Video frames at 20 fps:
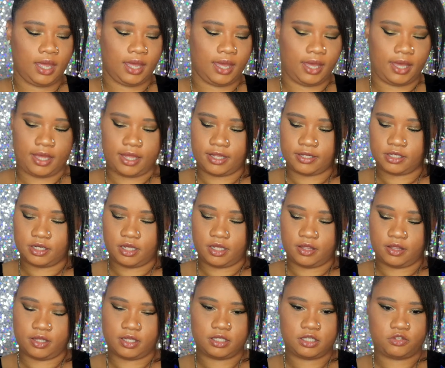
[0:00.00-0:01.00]
And
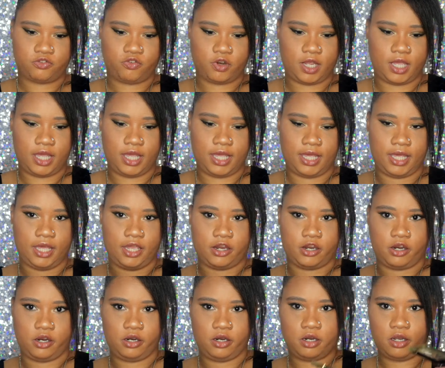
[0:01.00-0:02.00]
this right
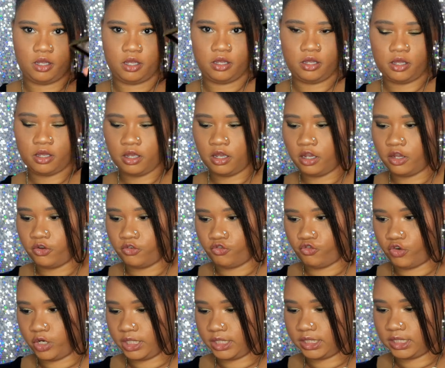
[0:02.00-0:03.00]
here
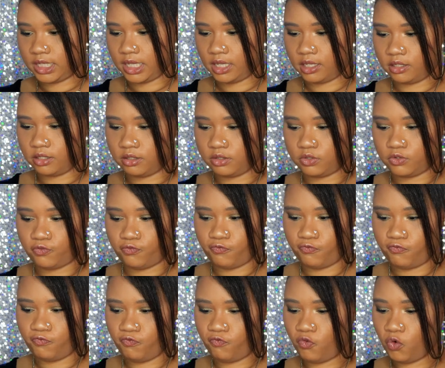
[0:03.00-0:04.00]
retails
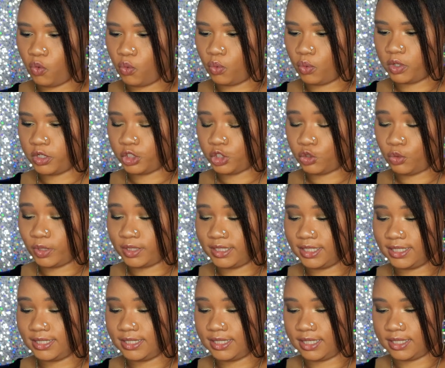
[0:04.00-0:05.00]
for
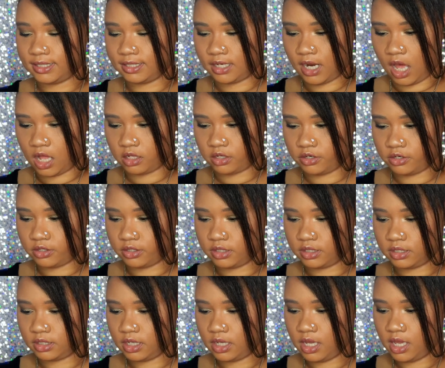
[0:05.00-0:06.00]

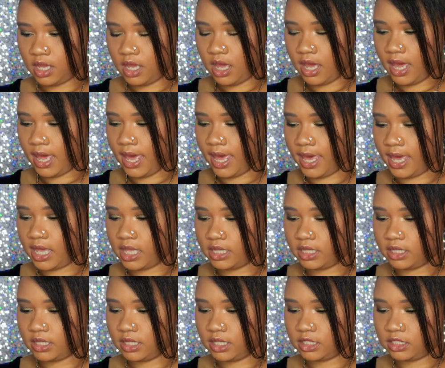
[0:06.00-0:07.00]
$26.
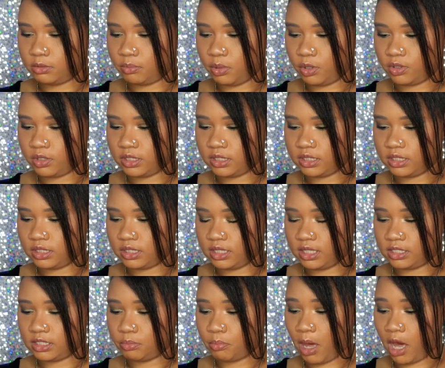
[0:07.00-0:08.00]
And
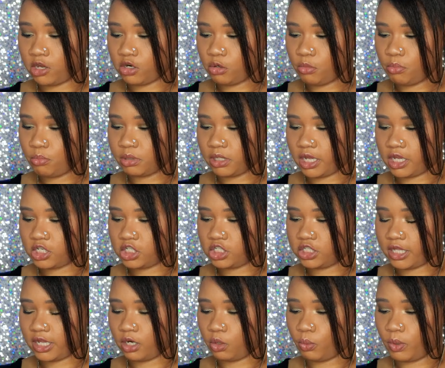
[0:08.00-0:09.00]
it's powder blush
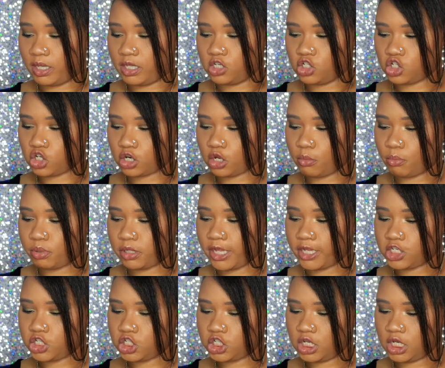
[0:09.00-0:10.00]
that awakens your
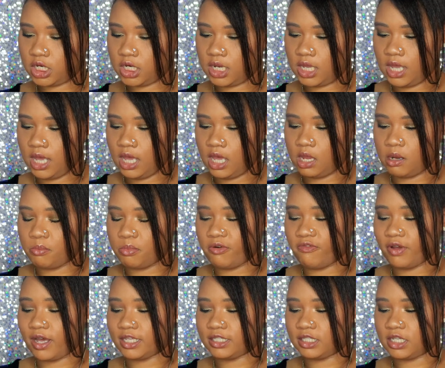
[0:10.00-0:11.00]
complexion and
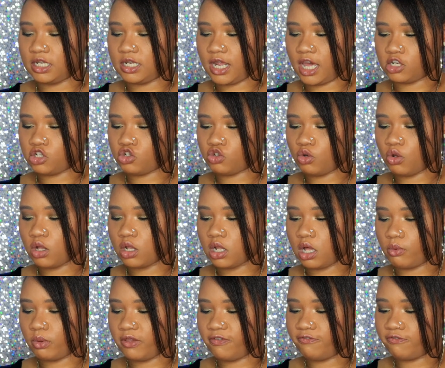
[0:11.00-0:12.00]
provides a natural
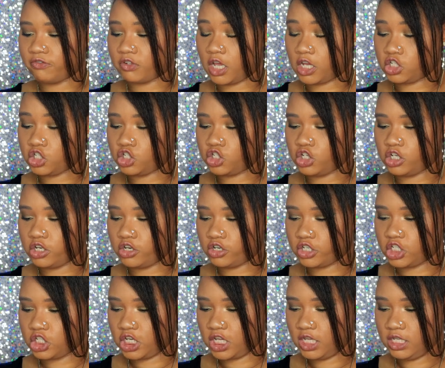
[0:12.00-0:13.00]
glowy flush to your
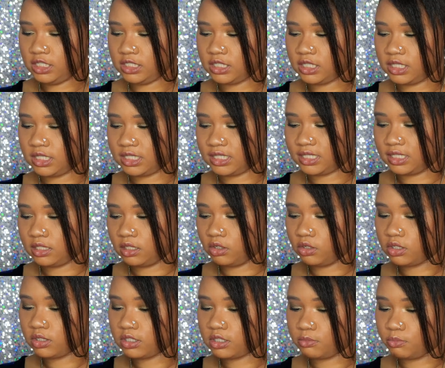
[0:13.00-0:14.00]
cheeks. This
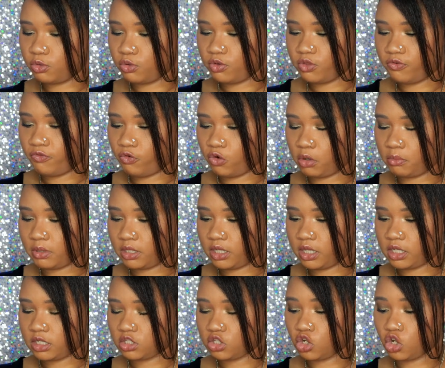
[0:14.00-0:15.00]
silk smooth
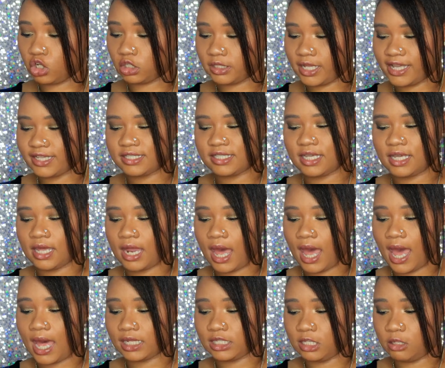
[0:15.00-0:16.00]
formula is long lasting and
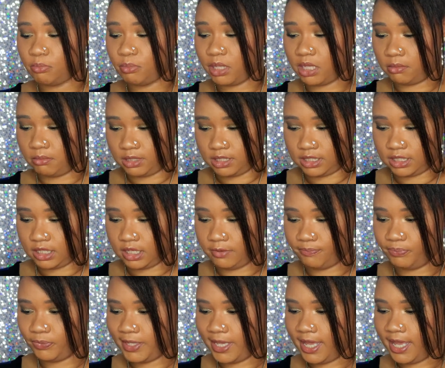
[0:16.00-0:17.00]
highly
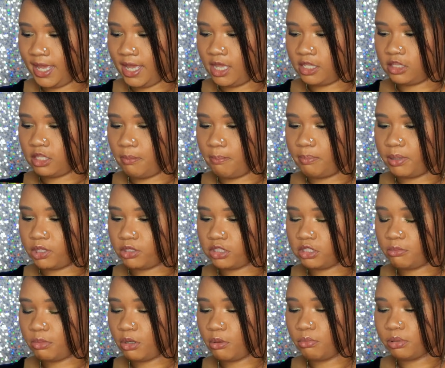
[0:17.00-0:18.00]
pigmented. The
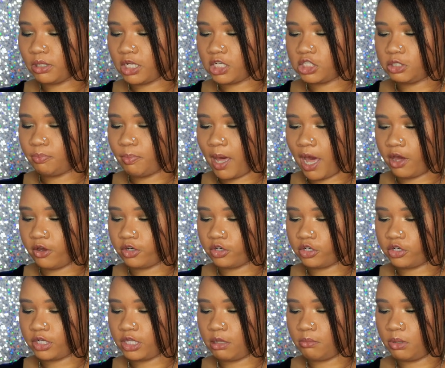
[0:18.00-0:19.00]
buildable blush
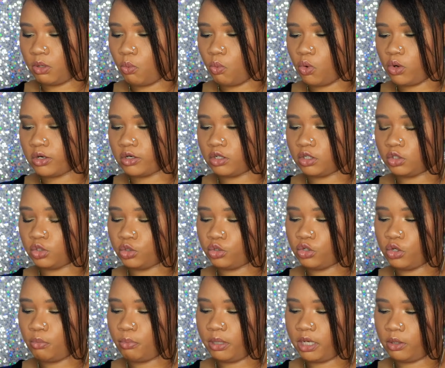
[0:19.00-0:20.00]
powder can be worn
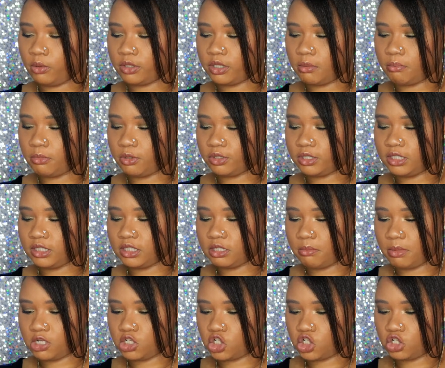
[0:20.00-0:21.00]
alone or paired with a
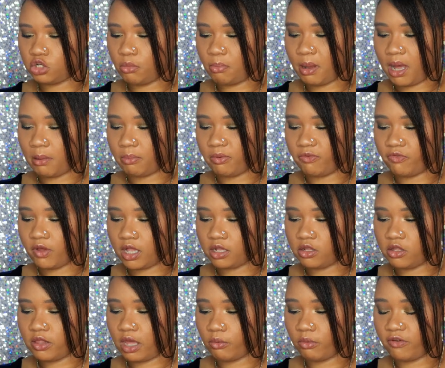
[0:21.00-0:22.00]
multi-dimensional pop of
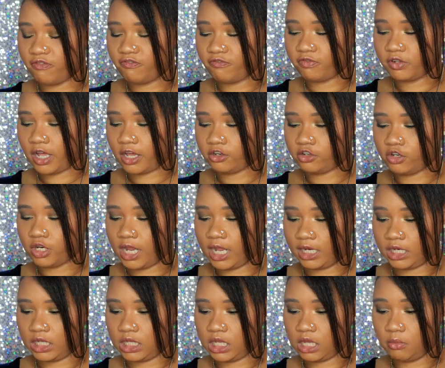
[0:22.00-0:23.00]
color that will flatter
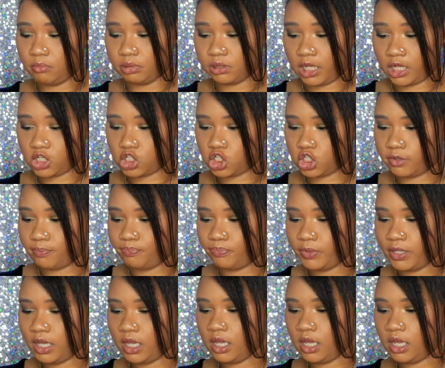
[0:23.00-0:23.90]
any complexion.